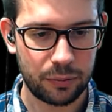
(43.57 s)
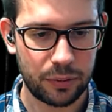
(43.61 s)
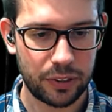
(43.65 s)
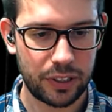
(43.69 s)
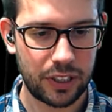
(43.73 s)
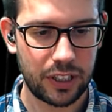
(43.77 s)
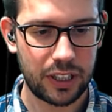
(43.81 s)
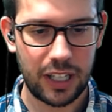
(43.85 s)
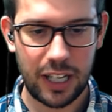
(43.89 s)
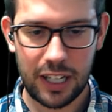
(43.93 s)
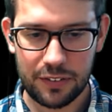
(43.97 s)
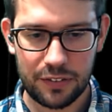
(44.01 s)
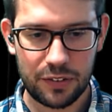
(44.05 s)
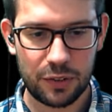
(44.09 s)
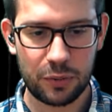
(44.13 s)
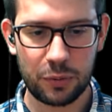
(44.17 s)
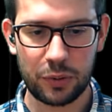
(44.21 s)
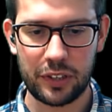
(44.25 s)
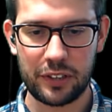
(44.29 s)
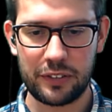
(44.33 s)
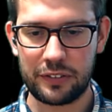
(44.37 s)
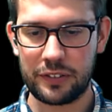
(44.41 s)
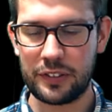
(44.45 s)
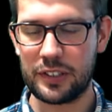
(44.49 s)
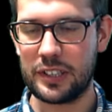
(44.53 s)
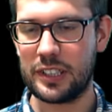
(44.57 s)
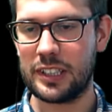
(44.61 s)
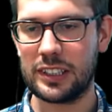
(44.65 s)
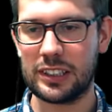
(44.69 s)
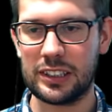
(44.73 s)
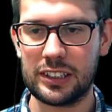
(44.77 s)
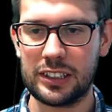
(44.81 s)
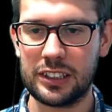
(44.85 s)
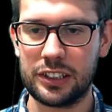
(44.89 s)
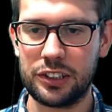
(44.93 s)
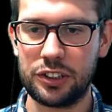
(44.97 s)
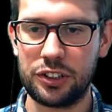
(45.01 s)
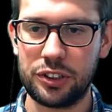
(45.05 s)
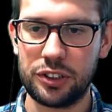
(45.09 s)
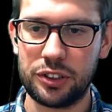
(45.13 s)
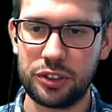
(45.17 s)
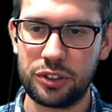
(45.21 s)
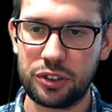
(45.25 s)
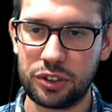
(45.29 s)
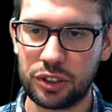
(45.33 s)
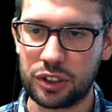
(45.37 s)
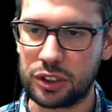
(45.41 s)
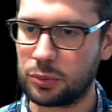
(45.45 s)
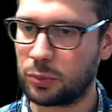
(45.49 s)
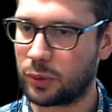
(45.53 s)
We're going to have to work through these little issues
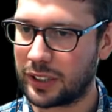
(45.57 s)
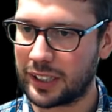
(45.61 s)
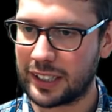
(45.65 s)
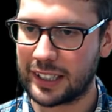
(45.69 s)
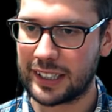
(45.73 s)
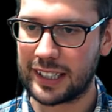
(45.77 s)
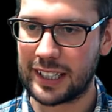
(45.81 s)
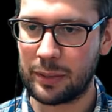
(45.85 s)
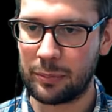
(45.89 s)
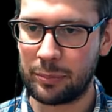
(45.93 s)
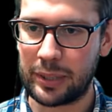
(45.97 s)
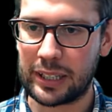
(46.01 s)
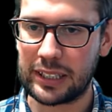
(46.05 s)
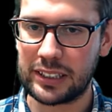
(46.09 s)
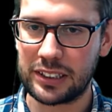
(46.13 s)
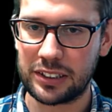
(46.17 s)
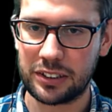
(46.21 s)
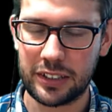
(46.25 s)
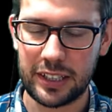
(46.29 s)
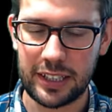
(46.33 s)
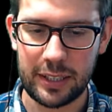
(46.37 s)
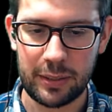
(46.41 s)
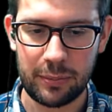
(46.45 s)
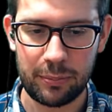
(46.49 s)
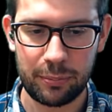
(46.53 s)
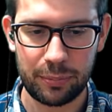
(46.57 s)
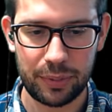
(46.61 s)
just while I get better at it.